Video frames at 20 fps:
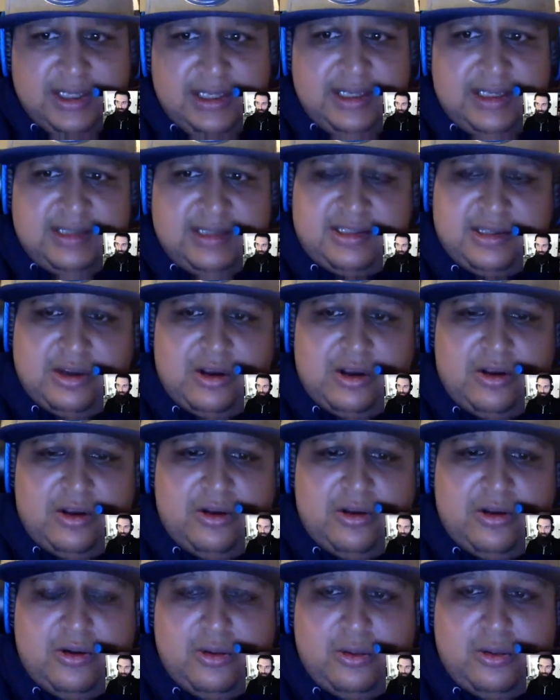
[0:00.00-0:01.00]

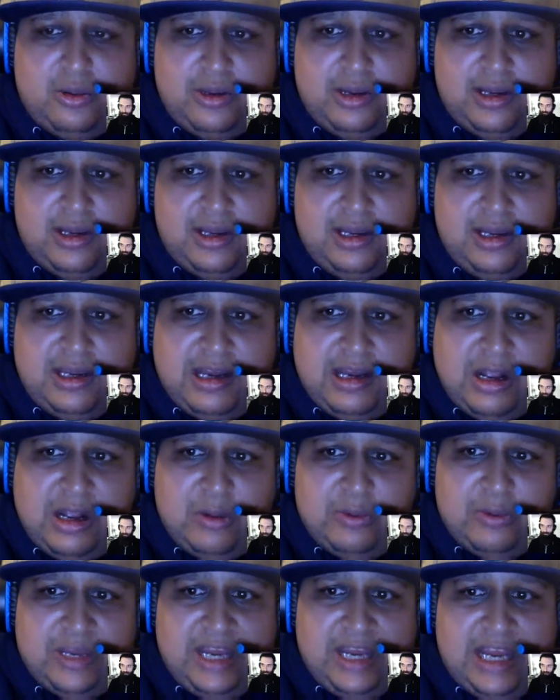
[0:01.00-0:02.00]
So
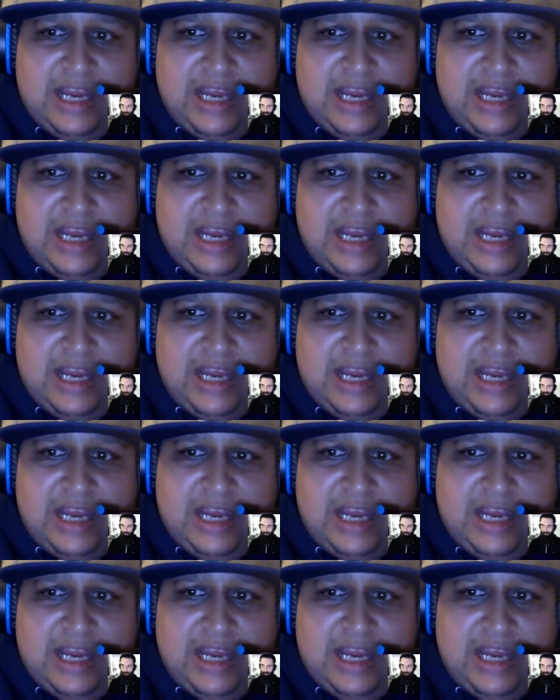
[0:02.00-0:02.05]
the